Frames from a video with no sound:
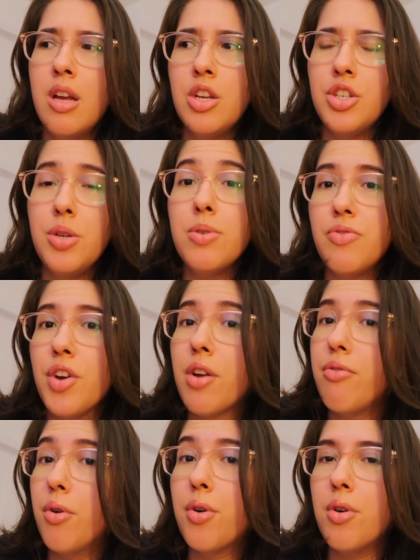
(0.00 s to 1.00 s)
she was very
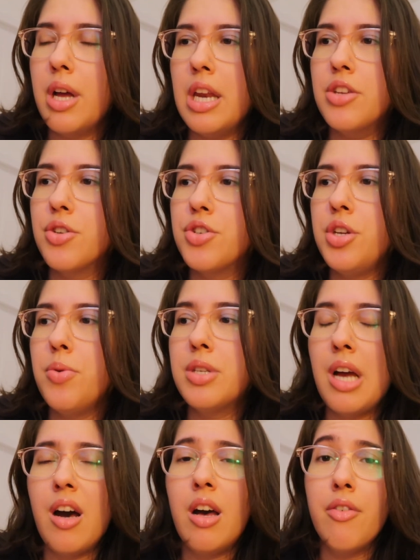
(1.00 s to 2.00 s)
vocal in it, so she would
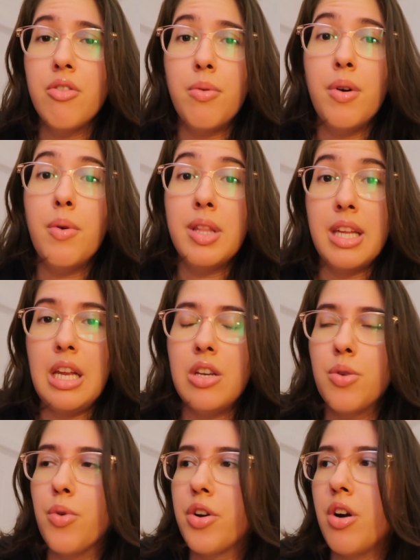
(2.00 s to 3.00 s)
tell everyone what they needed
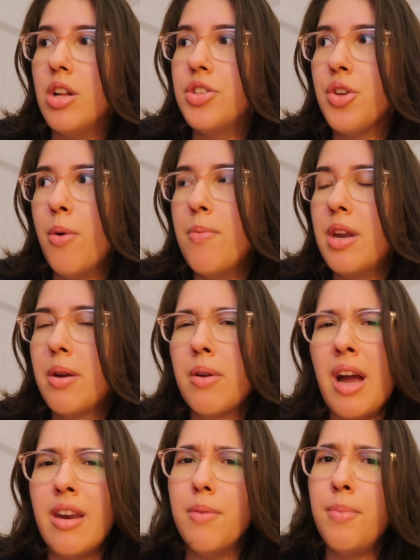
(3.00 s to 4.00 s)
to work on. So I'm gonna
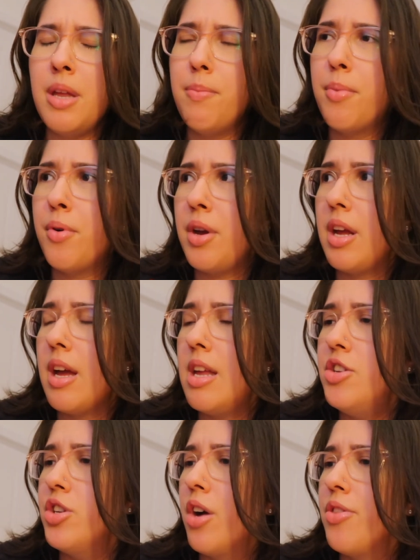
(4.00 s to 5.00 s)
kind of pinpoint
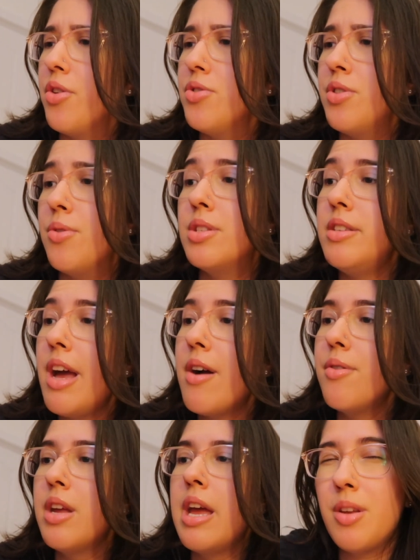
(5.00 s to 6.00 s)
and jot those notes
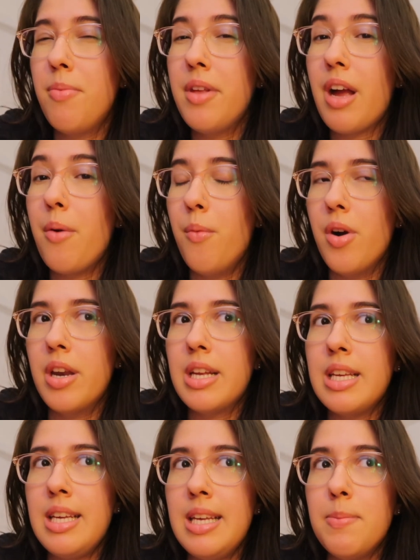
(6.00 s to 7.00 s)
down. Something I want to
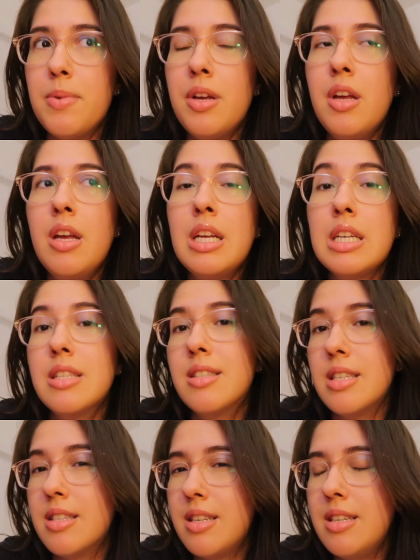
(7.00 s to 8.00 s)
keep
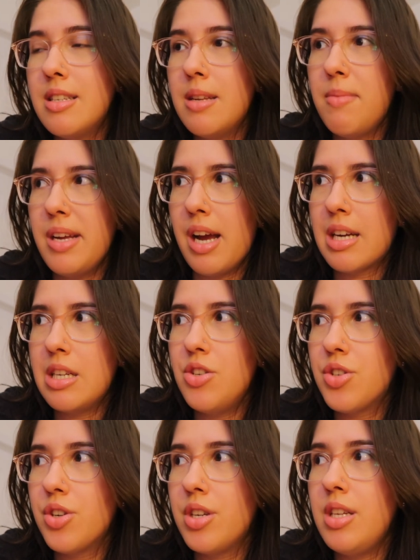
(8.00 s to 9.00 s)
consistent in my acting
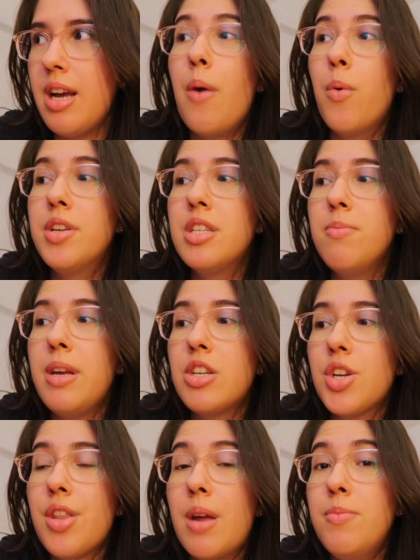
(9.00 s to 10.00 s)
journey. I want to make
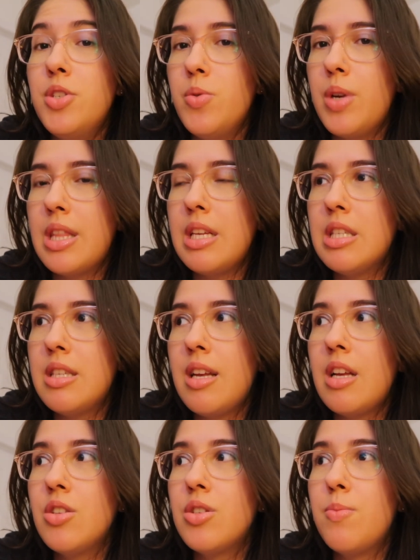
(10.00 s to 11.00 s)
sure that I'm doing these
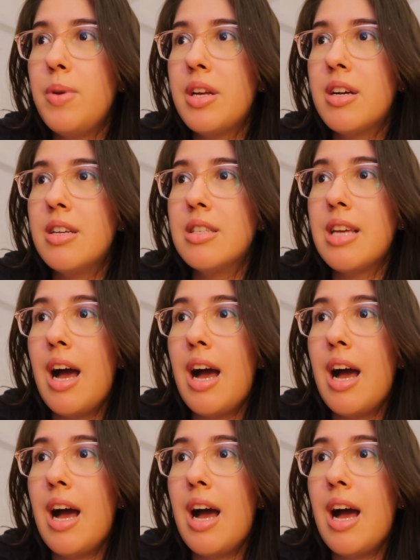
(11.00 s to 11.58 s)
things because